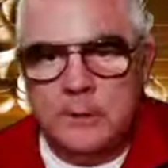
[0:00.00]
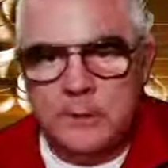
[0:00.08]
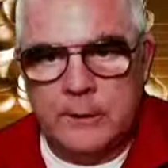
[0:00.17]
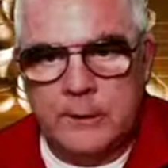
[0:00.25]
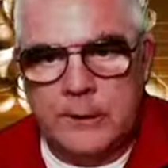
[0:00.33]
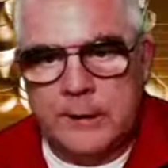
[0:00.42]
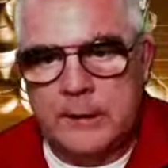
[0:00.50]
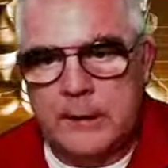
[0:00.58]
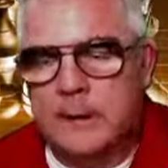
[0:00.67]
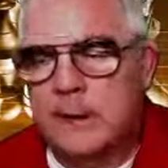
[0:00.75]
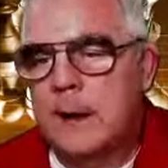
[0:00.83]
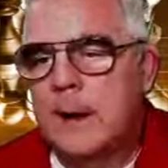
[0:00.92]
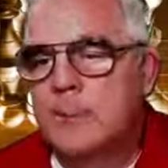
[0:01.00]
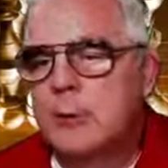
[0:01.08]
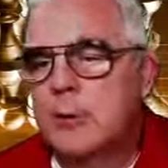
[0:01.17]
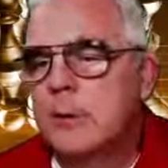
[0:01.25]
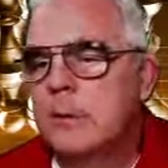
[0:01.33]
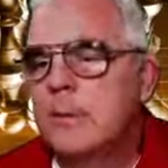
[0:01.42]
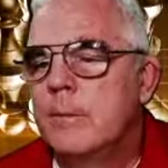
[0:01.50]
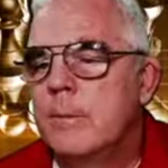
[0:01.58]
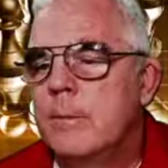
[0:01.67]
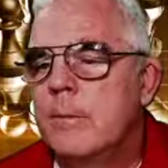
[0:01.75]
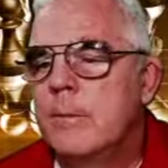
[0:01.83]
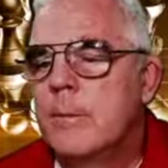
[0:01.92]
the knight can capture.
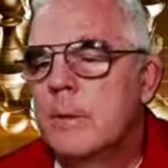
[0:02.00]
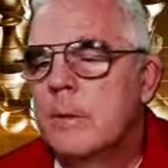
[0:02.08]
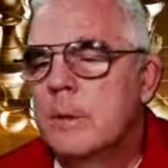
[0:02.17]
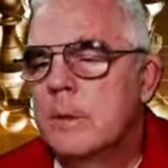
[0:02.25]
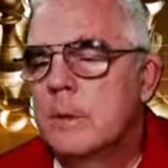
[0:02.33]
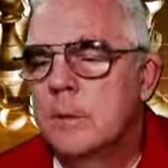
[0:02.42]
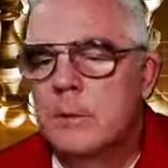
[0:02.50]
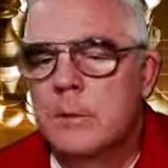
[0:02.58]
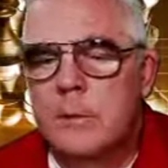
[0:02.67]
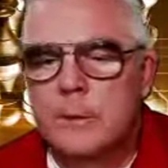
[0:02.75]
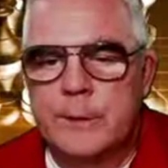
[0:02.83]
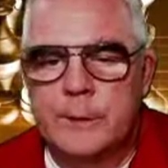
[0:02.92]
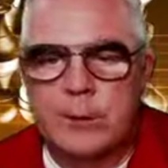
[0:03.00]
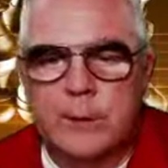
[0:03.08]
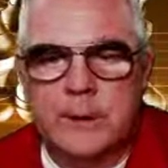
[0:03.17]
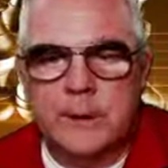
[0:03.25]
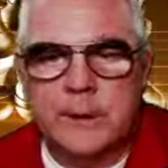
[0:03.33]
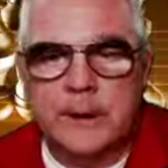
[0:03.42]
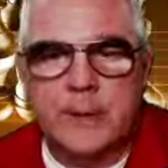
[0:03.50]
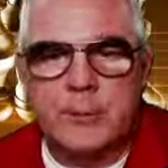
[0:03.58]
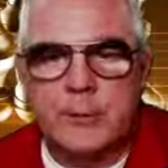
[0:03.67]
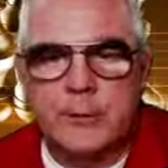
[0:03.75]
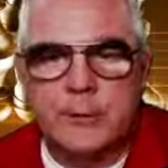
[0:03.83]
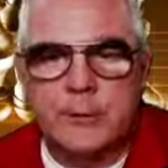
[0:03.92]
But the rook
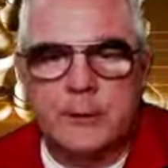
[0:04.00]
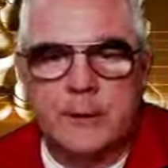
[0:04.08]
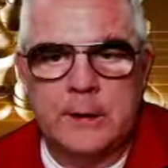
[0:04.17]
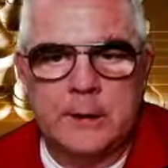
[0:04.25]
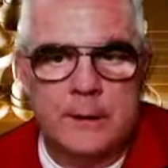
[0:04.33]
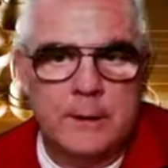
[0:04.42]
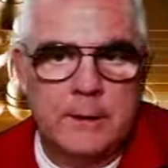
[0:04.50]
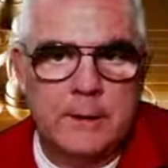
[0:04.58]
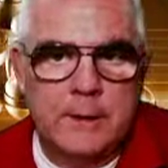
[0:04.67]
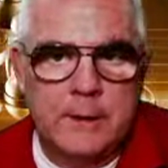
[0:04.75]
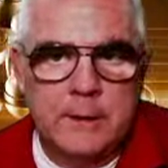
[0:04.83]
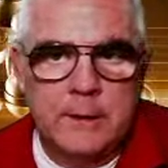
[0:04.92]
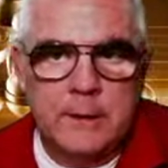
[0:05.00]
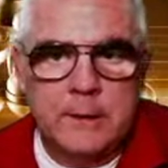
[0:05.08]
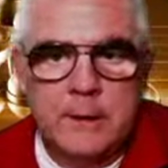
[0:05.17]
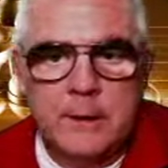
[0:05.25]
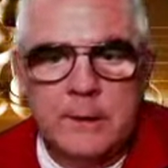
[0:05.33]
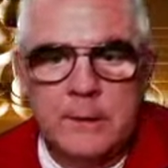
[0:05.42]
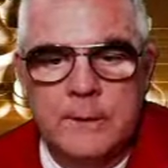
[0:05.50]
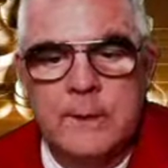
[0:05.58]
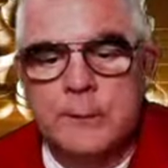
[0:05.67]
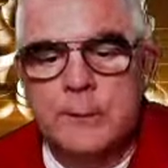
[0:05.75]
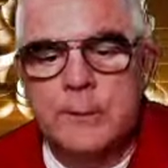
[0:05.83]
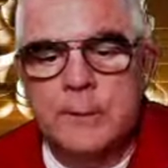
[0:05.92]
captures, and
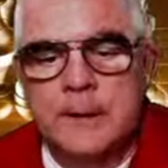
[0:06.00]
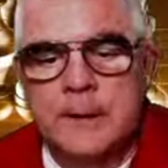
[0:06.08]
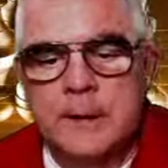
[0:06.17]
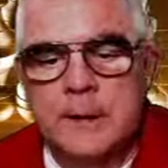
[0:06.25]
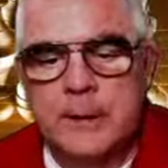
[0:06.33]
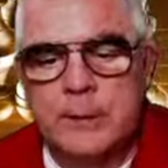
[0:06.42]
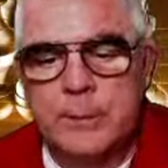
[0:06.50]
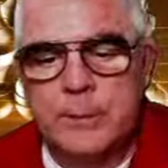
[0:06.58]
this is beginning to